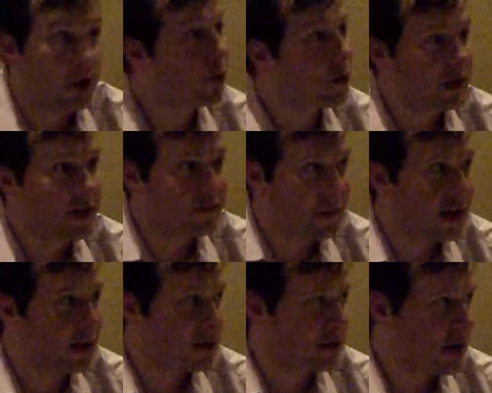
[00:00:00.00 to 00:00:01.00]
you don't want to leave
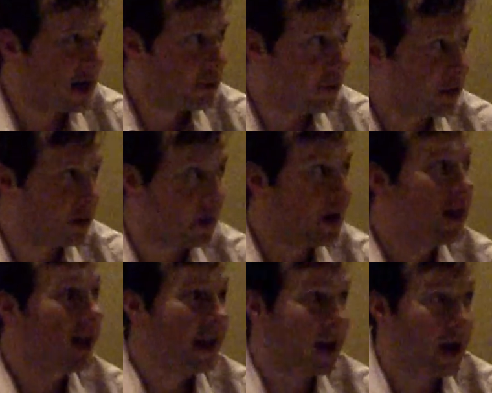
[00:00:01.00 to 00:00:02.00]
money on the table
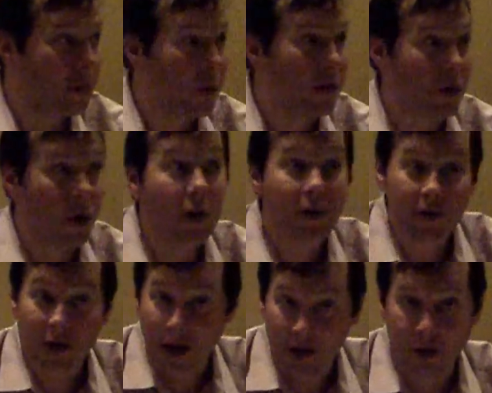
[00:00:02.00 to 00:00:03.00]
where there are
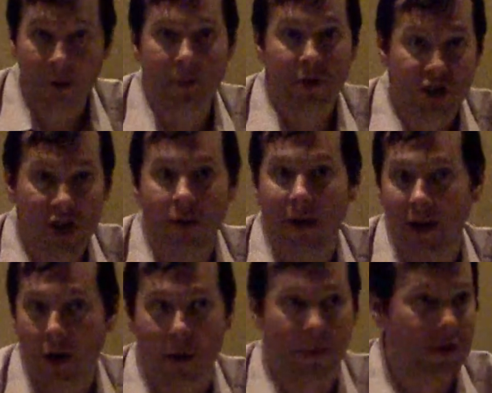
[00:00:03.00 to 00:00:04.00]

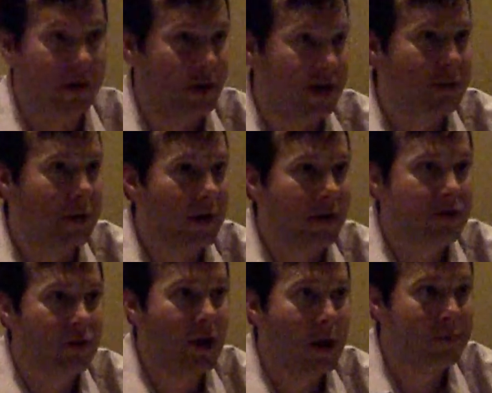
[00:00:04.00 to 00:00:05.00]
income-generating opportunities, but it
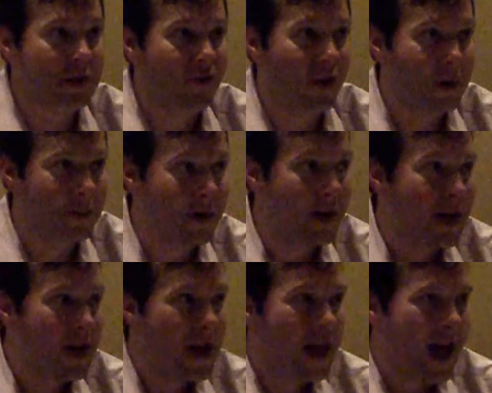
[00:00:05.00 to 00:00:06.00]
also comes from
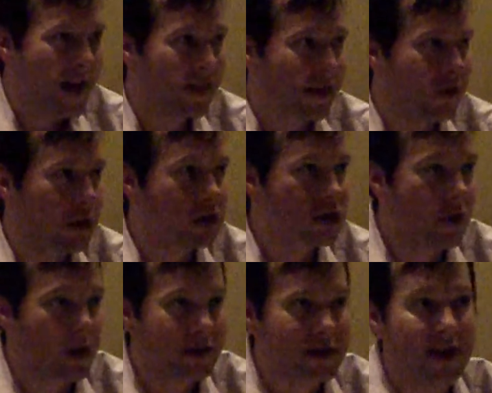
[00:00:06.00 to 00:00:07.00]
having a very
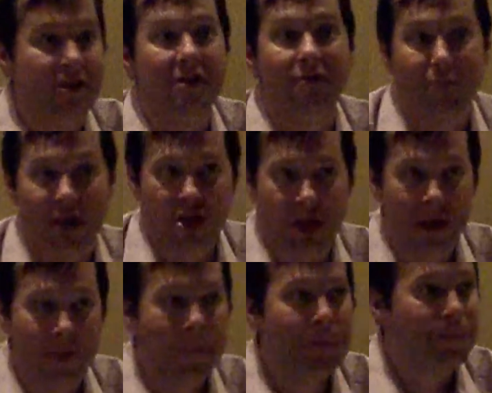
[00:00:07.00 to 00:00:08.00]
strong sense of
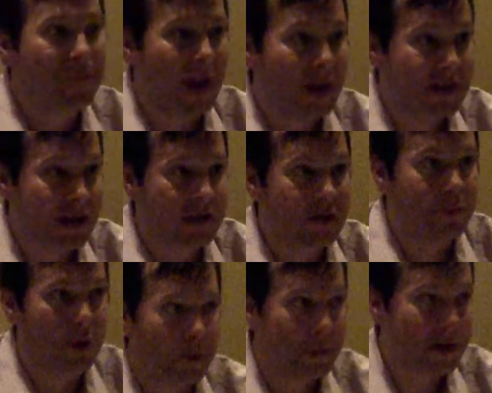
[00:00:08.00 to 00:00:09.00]
mission, a sense
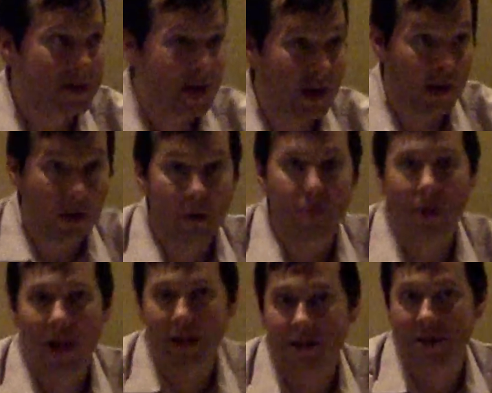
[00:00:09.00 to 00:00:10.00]
of purpose, and a clear
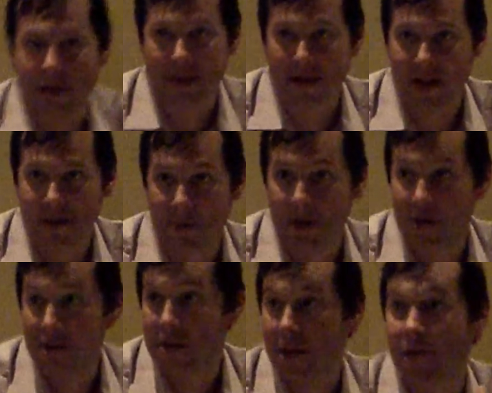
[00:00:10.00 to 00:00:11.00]
plan to success,
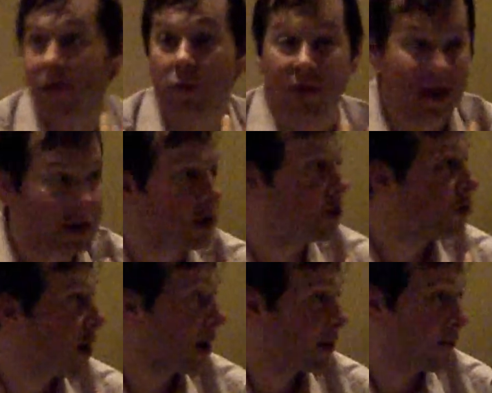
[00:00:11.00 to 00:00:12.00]
because if you need to
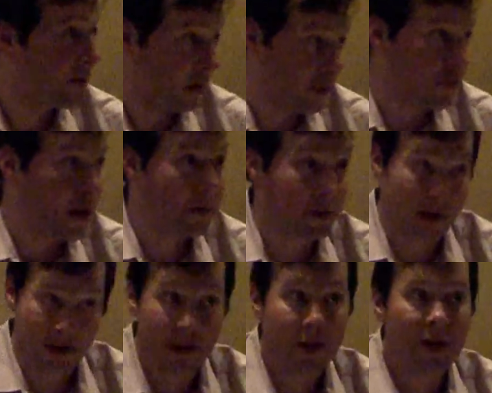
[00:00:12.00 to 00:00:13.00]
attract philanthropic